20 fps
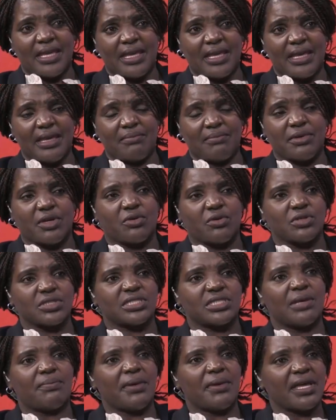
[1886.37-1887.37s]
because
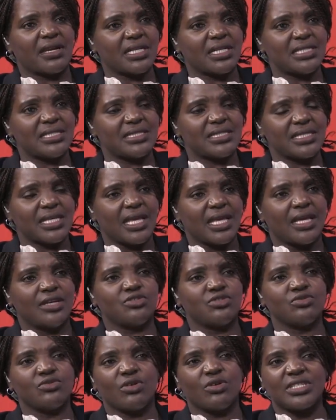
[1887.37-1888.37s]
the parents do
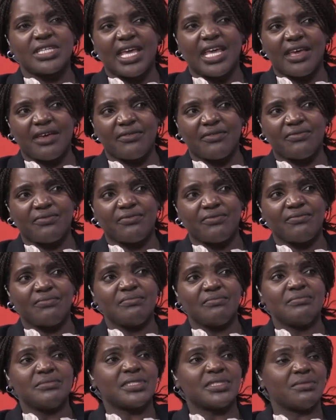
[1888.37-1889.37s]
not have
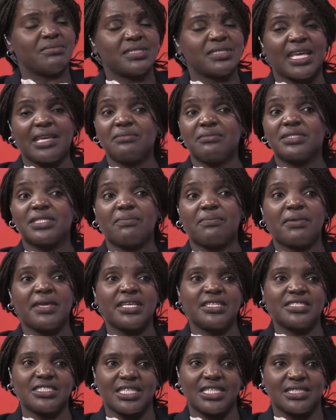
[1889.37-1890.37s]
sometimes the
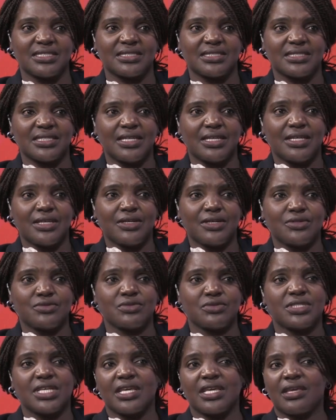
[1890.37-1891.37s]
patience to
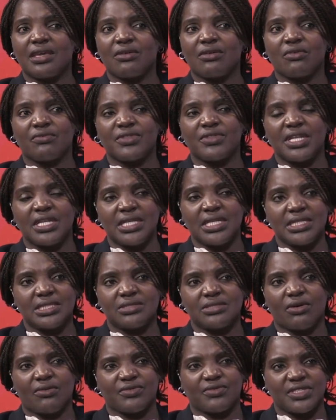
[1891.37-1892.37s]
take care of the needs
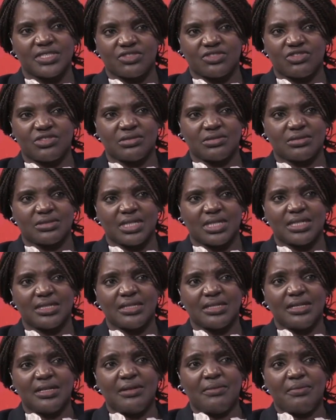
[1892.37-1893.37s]
of these children.
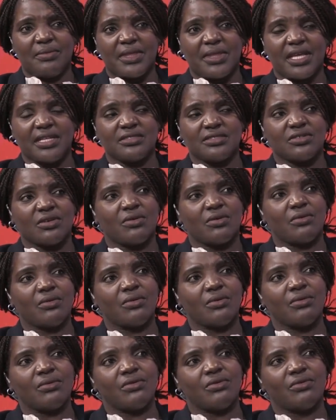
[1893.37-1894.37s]
And so
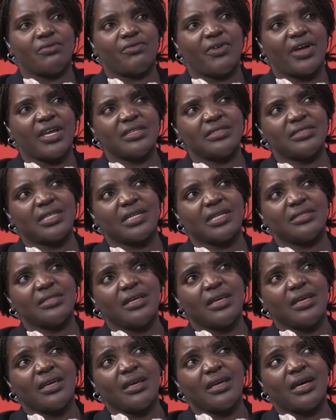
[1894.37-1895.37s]
you find that
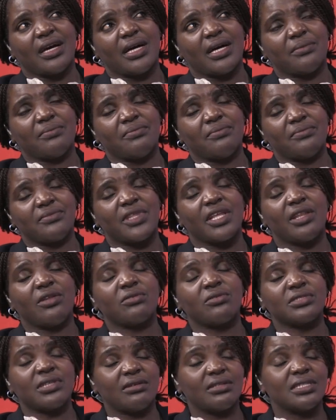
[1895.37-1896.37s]
the
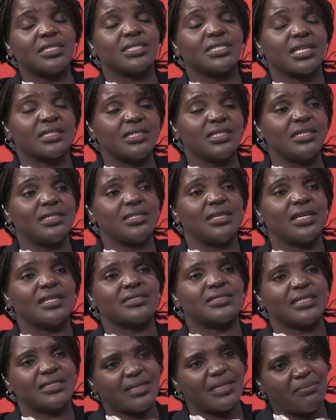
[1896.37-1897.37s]
lockdown has actually
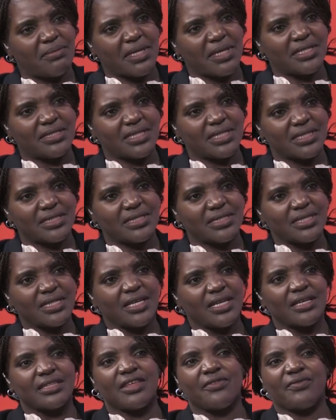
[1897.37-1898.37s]
exacerbated
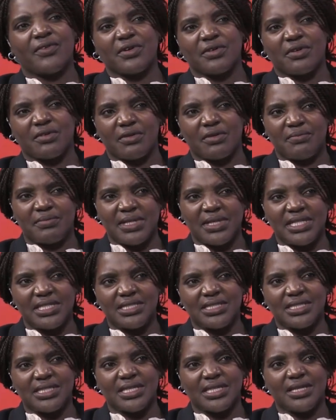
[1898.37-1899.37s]
the
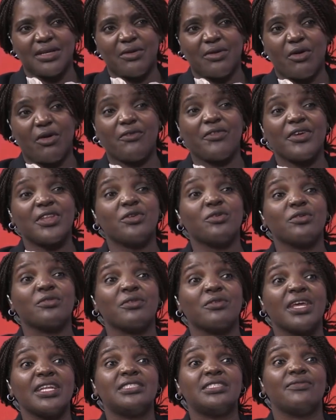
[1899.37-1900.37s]
vulnerability of an
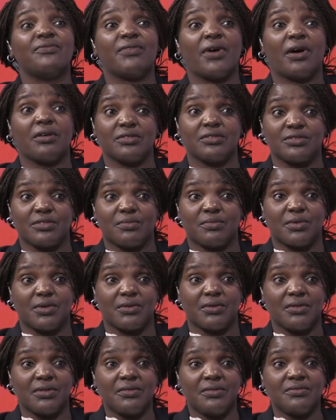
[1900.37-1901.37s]
already vulnerable
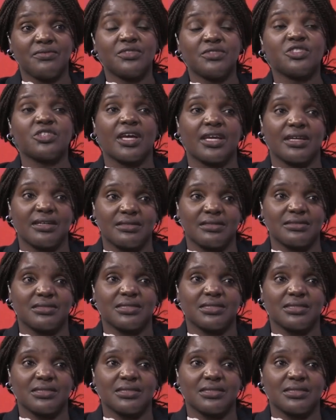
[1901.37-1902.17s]
child